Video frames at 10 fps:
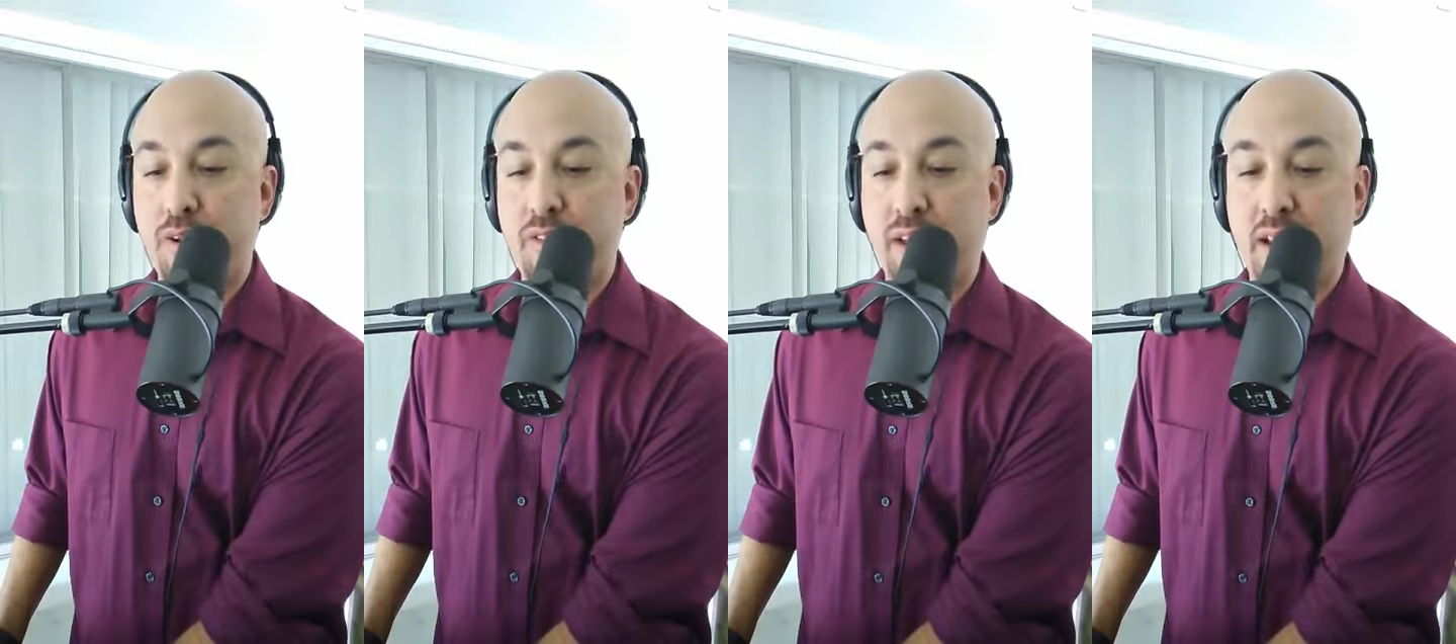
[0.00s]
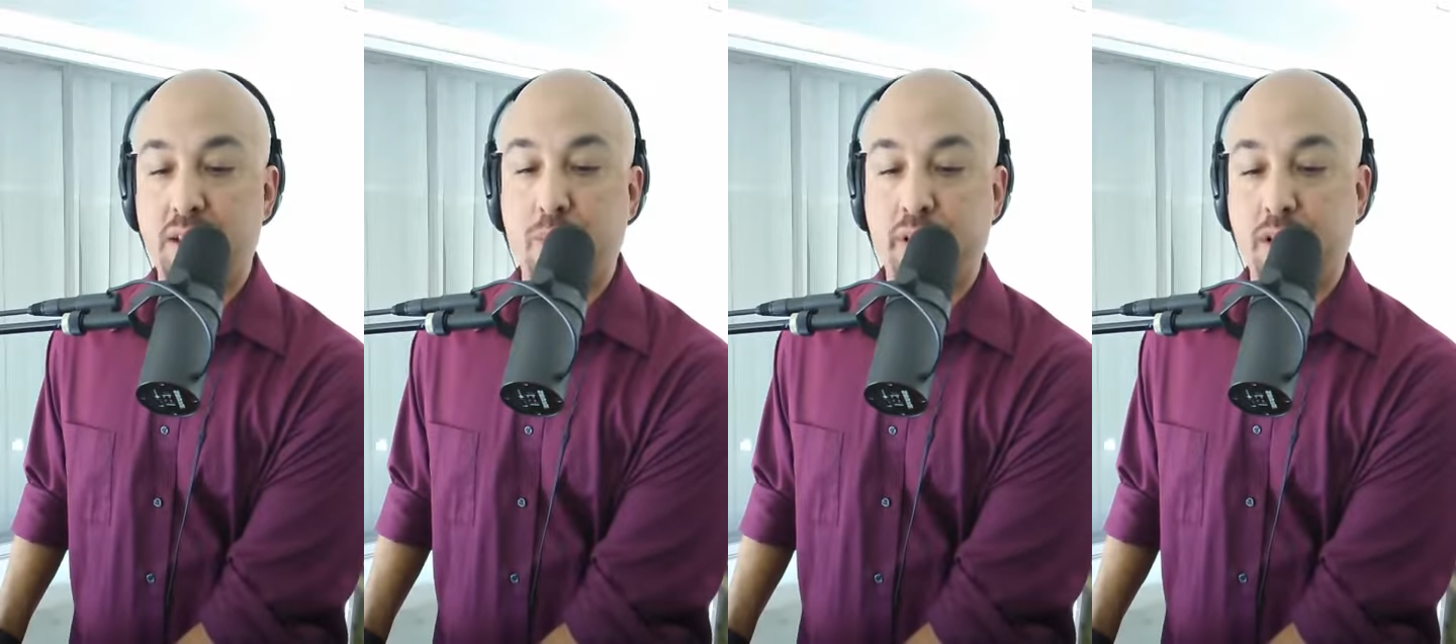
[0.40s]
excel
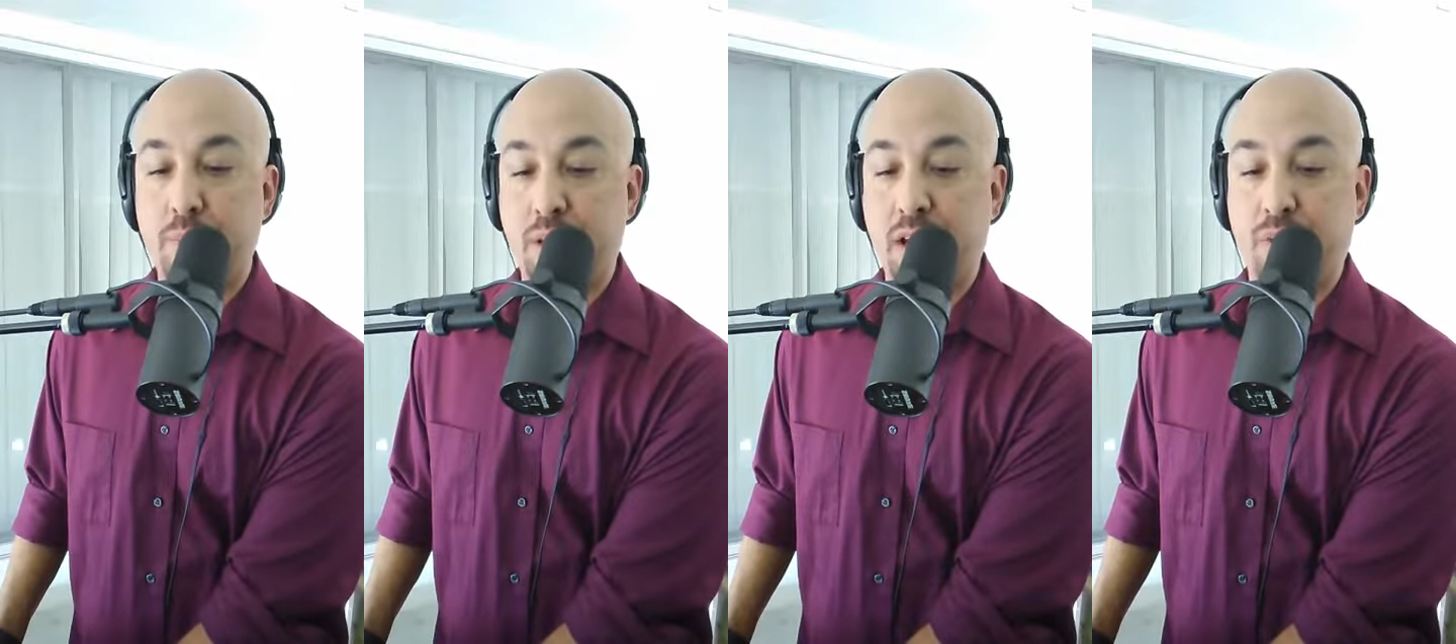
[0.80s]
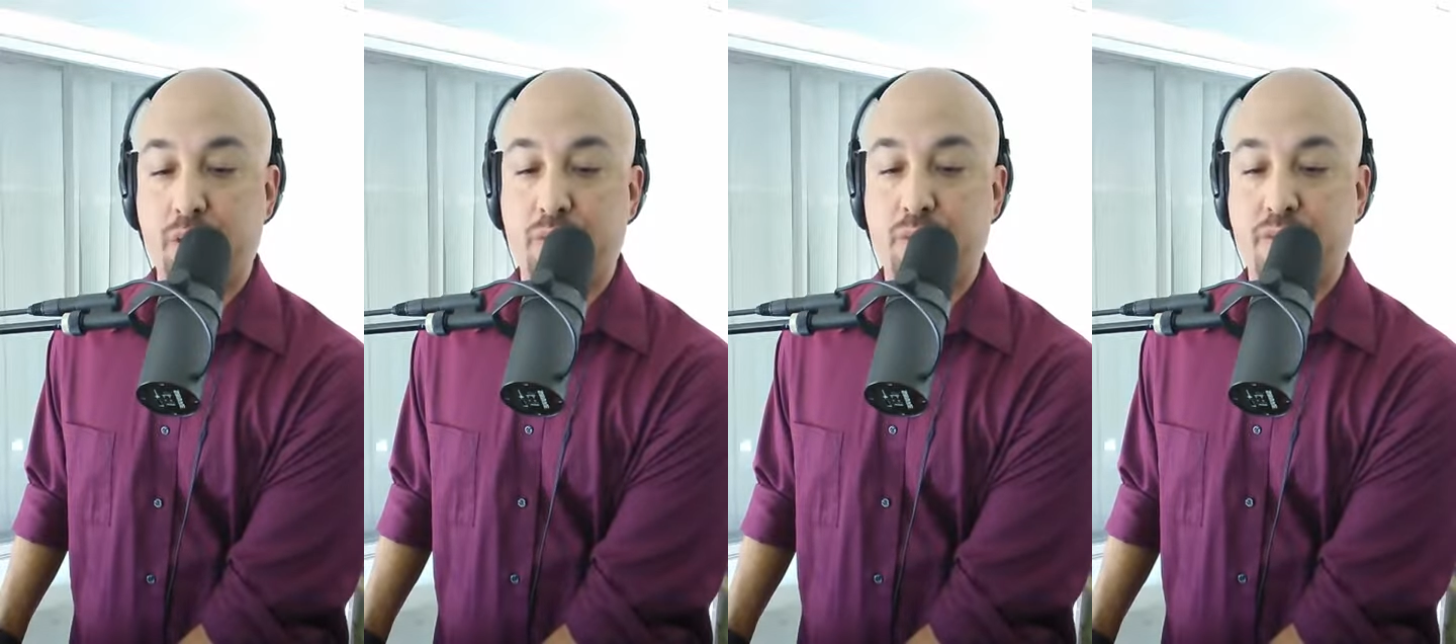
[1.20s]
in, we can be
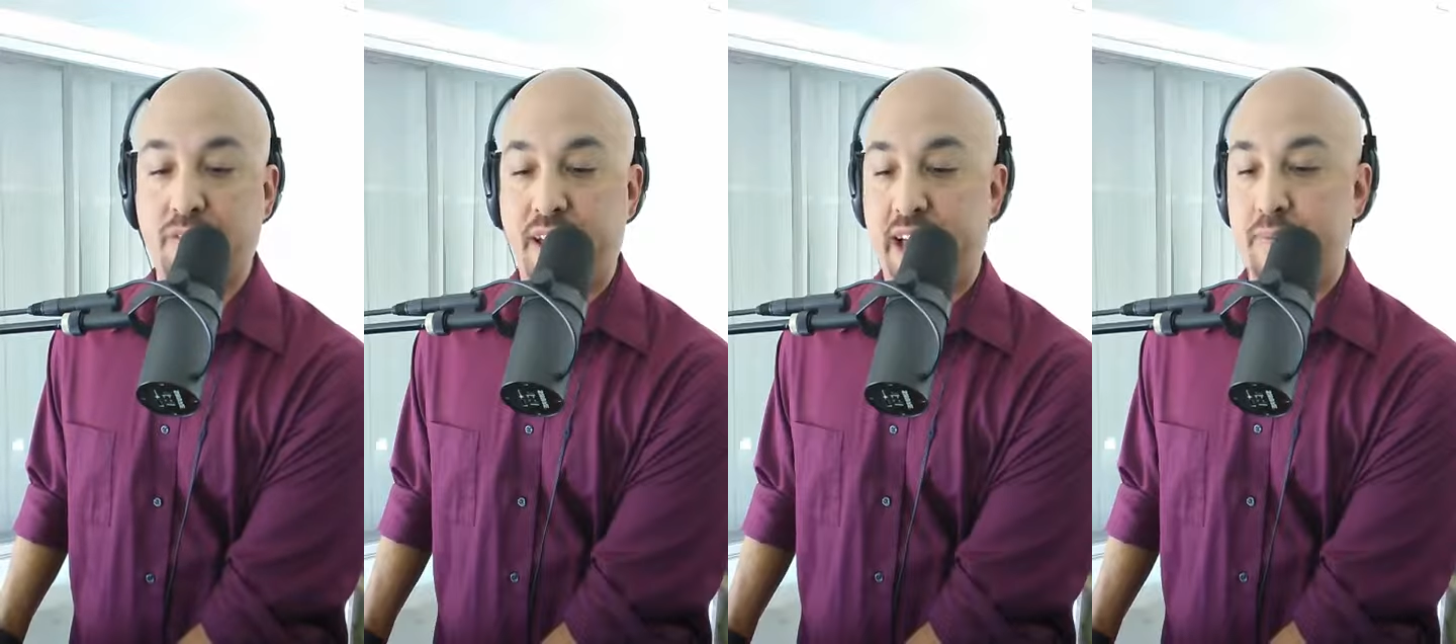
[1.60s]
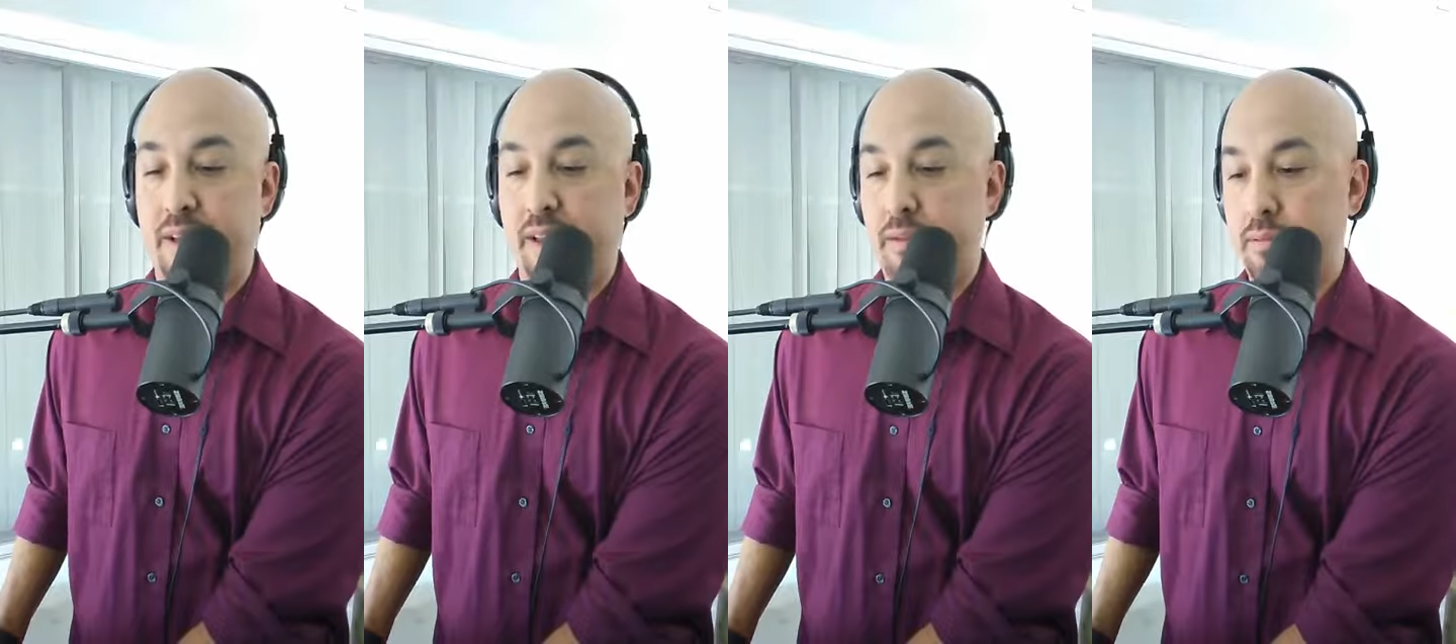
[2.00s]
creatures of habit